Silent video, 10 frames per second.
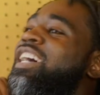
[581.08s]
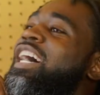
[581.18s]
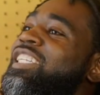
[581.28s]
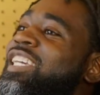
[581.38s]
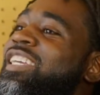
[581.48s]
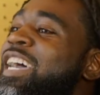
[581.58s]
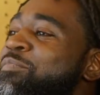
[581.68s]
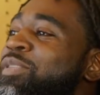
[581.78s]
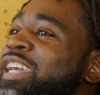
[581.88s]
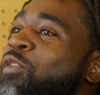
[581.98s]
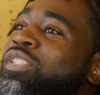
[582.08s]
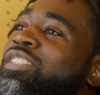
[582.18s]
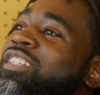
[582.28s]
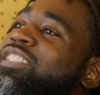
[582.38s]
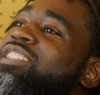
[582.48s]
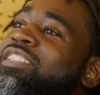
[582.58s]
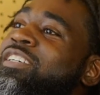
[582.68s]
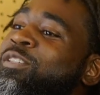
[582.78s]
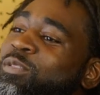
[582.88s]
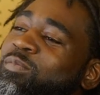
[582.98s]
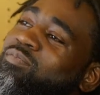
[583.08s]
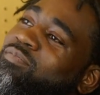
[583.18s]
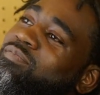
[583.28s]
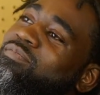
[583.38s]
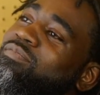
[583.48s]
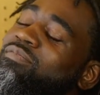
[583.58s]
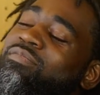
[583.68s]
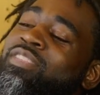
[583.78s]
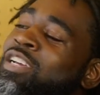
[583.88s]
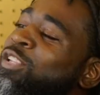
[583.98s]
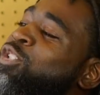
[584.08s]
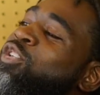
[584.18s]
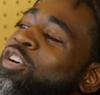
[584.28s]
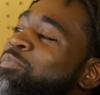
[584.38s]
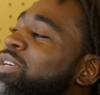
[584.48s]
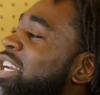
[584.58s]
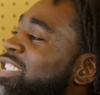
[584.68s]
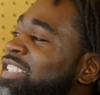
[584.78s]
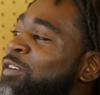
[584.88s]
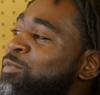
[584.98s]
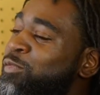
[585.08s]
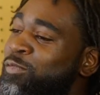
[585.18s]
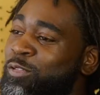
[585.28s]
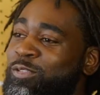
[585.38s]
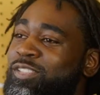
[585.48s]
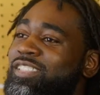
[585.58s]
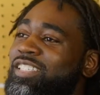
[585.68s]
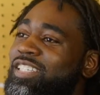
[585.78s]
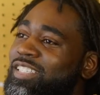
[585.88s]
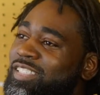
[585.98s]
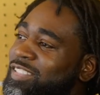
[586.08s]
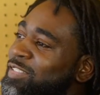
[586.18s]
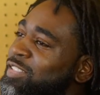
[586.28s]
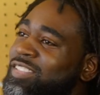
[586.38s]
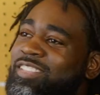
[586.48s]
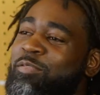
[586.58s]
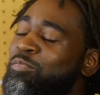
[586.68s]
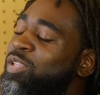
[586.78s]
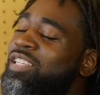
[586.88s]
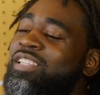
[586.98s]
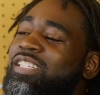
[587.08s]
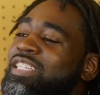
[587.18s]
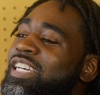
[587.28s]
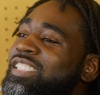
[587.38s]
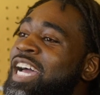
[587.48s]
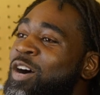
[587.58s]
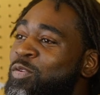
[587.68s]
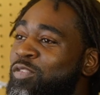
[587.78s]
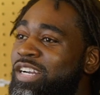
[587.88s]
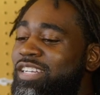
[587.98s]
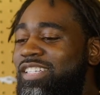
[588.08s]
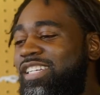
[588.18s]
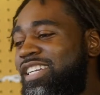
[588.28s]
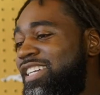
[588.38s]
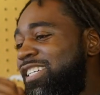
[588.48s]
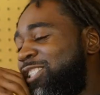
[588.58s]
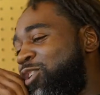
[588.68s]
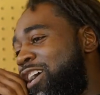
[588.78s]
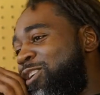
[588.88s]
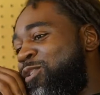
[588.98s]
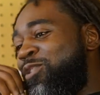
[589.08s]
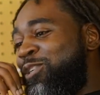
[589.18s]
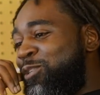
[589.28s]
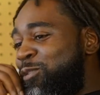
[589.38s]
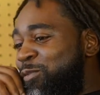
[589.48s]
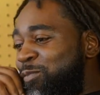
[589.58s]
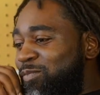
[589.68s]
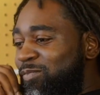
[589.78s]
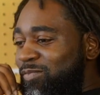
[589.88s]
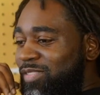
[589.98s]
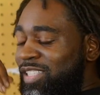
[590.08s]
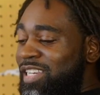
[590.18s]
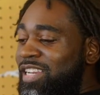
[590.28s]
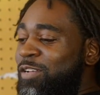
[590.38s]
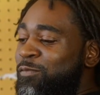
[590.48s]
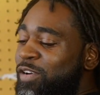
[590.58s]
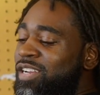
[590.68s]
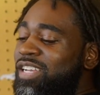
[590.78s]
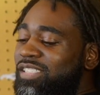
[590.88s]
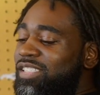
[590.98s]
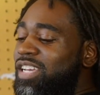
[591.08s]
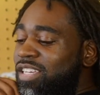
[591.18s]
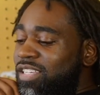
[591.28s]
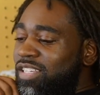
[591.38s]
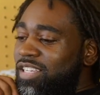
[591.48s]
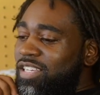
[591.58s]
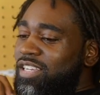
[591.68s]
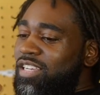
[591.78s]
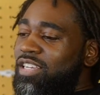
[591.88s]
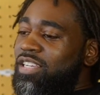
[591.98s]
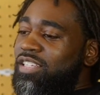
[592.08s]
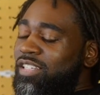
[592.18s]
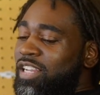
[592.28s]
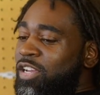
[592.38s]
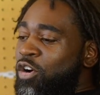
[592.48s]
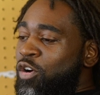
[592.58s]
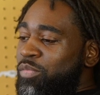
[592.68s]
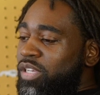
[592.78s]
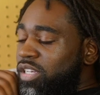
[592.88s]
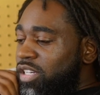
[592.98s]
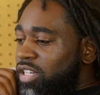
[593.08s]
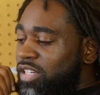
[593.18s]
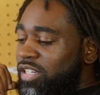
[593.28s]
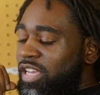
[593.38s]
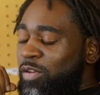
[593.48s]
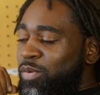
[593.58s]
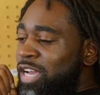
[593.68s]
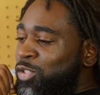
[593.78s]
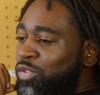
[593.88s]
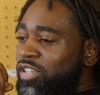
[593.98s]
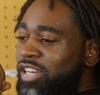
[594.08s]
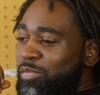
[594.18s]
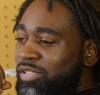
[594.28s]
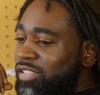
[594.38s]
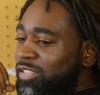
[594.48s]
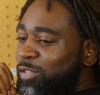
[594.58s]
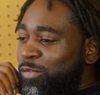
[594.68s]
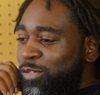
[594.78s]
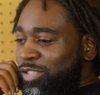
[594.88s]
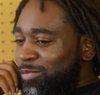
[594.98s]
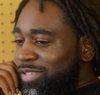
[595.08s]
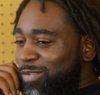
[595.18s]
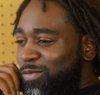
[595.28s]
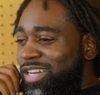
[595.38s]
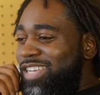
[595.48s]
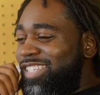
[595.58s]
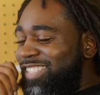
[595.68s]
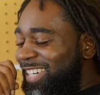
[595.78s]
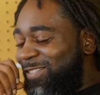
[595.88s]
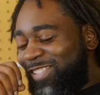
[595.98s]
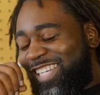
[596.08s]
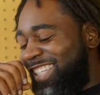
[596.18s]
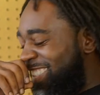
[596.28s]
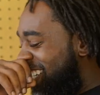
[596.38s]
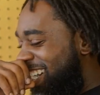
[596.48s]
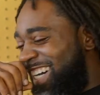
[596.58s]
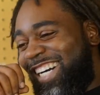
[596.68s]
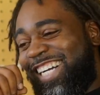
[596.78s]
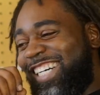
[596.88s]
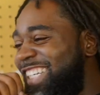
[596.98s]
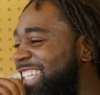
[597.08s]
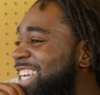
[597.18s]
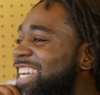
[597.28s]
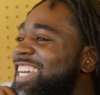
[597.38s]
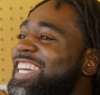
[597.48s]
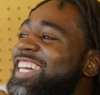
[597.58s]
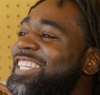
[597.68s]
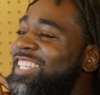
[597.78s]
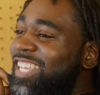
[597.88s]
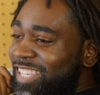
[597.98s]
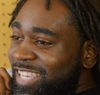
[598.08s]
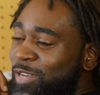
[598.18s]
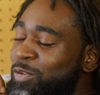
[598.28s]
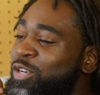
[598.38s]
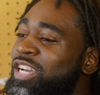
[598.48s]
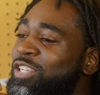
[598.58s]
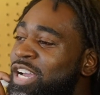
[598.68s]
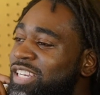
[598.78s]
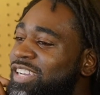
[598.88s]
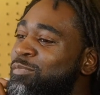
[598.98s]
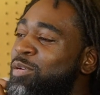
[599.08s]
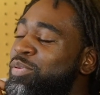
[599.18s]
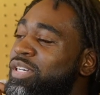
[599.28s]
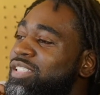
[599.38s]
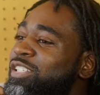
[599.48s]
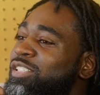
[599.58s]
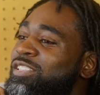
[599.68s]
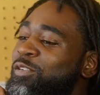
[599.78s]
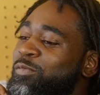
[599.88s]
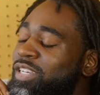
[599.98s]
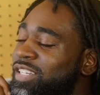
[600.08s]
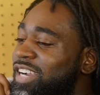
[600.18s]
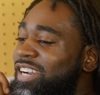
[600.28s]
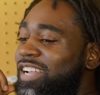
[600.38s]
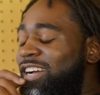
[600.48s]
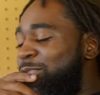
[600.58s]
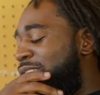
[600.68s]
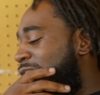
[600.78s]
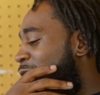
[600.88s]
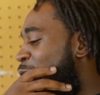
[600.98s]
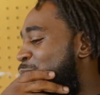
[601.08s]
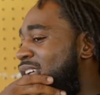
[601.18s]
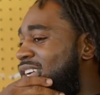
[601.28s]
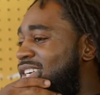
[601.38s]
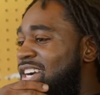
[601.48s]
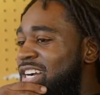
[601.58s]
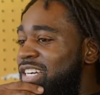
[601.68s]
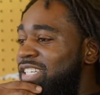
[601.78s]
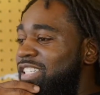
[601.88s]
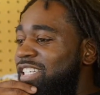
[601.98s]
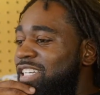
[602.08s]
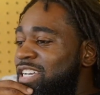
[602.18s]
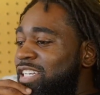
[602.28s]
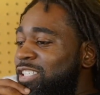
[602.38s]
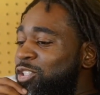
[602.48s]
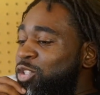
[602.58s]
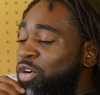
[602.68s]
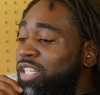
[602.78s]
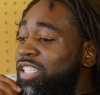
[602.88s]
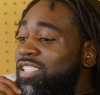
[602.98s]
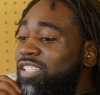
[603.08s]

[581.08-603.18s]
I take that money. I went to the casino. I lost all the money I just got from the phones. Oh man! But then like the next hour, right? So I go home. The ne- very next day, they called me. Uh, hey, we got you on camera on these phones. I'm like, what? I'm like, nah. They're like, yeah, we gonna you had to come up here, turn yourself in. I'm like, oh my god. So at this